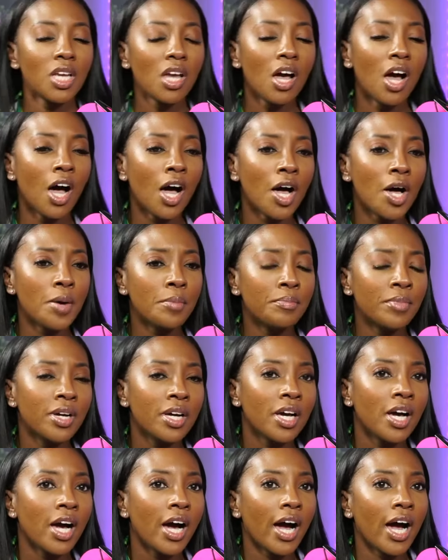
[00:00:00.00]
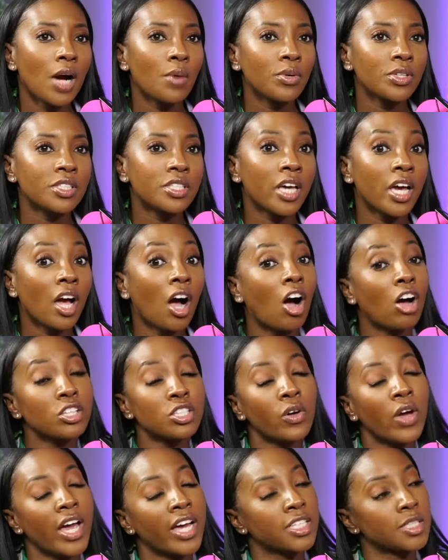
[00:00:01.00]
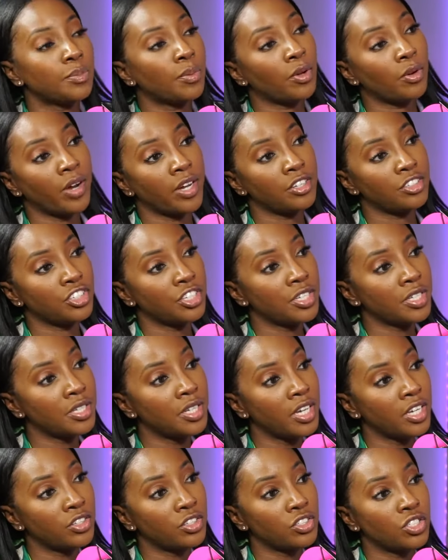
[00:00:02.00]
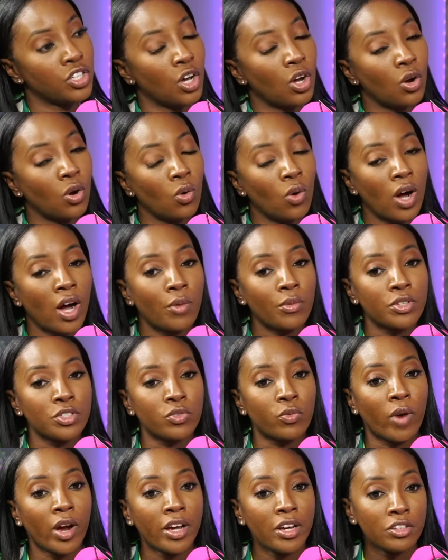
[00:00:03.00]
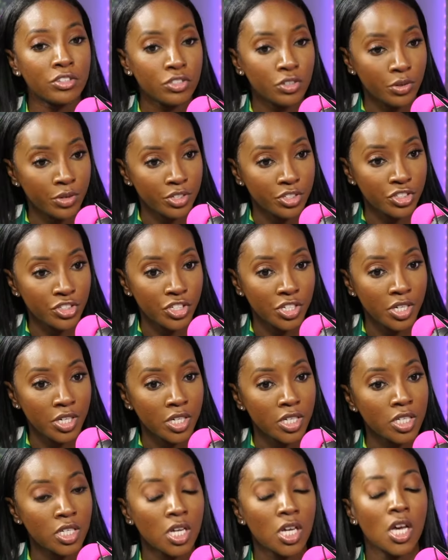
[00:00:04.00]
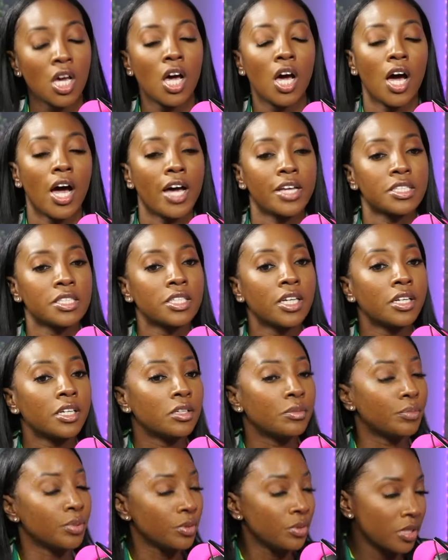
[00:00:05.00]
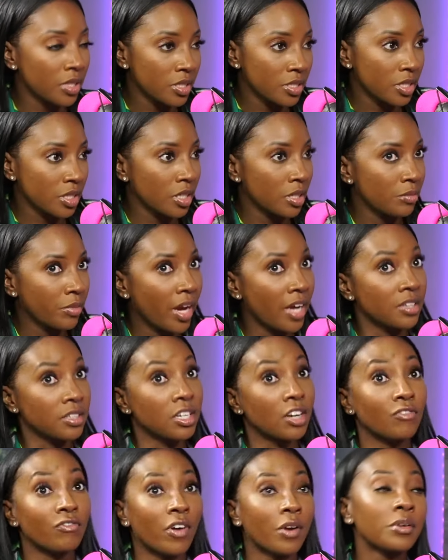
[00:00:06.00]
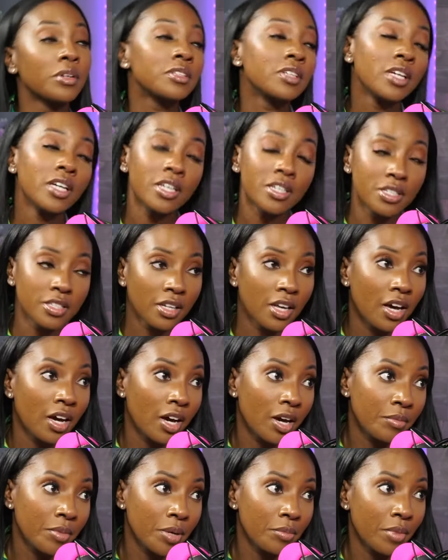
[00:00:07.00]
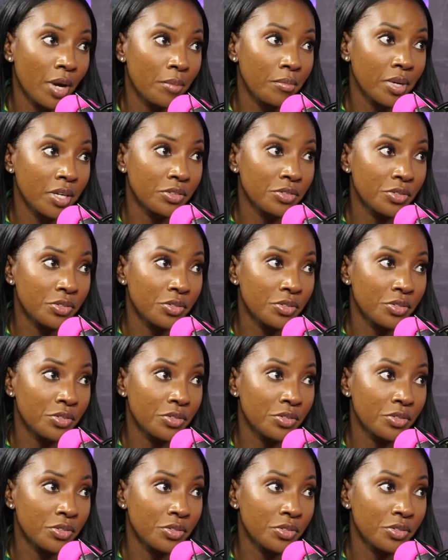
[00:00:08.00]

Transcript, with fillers: Um, I would say also exploration. And so I was raised Christian. I studied Buddhism. I converted to Islam in my mid